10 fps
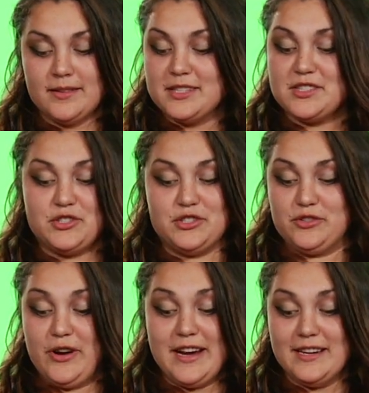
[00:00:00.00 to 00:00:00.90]
This is
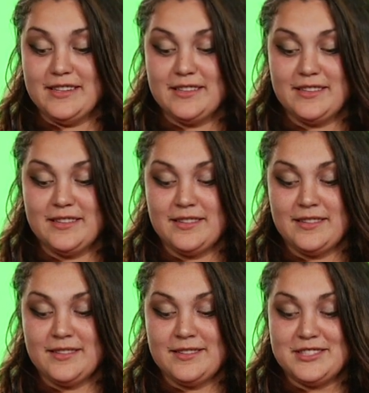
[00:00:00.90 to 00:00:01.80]
just great.
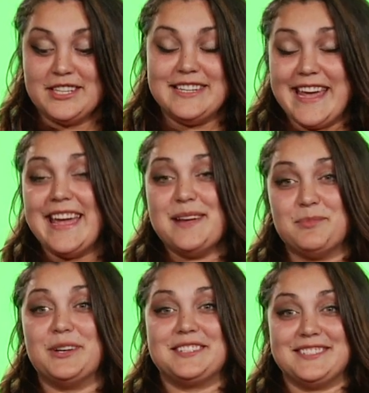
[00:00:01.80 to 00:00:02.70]
Today
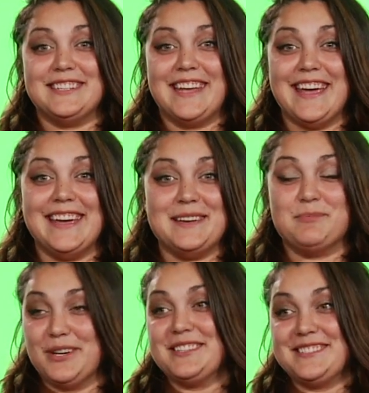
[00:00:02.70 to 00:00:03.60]
plus today
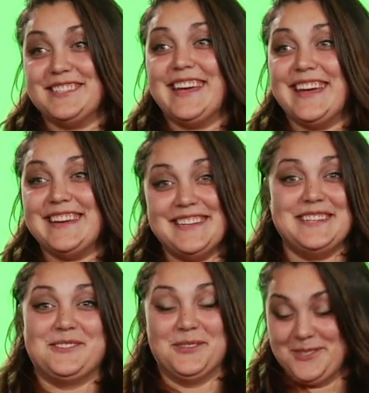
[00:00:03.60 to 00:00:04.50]
plus today
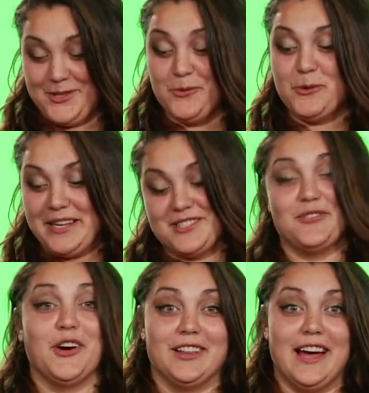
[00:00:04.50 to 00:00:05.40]
equals the rest
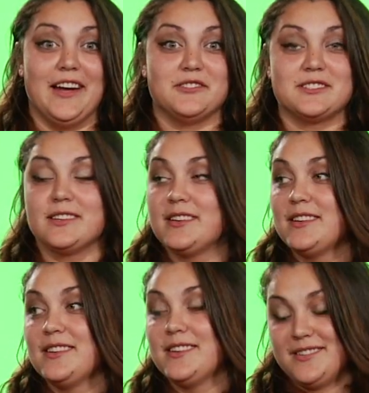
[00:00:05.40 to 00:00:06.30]
of our lives.
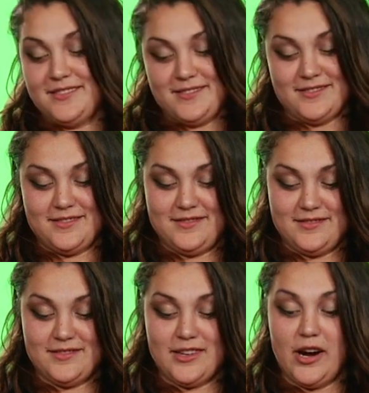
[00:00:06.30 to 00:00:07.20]

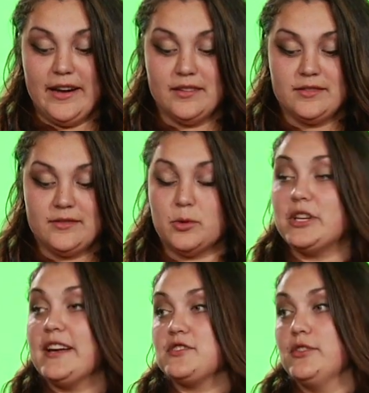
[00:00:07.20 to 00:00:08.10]
All right. What
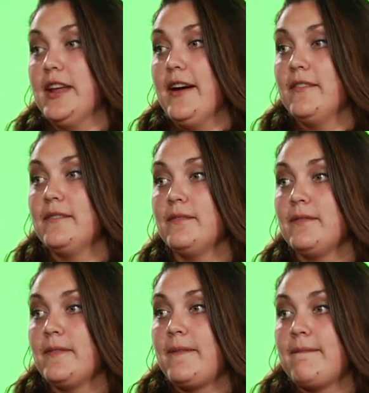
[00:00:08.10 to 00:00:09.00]
are you guys doing now?
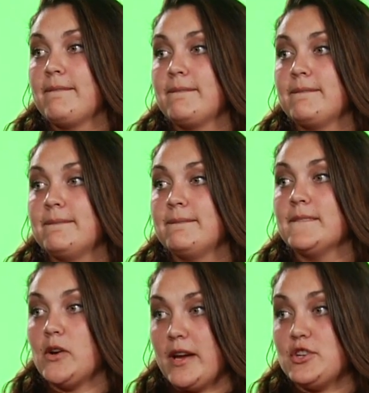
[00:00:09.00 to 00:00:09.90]

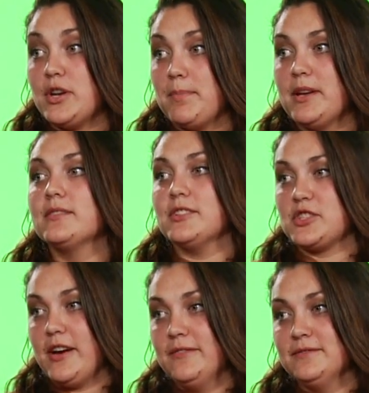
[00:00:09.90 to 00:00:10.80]
Okay, chipping,
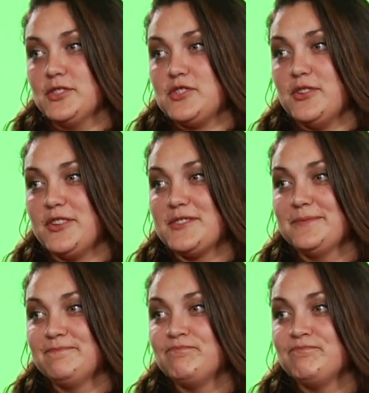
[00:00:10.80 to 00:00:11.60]
let's go. Let's do this.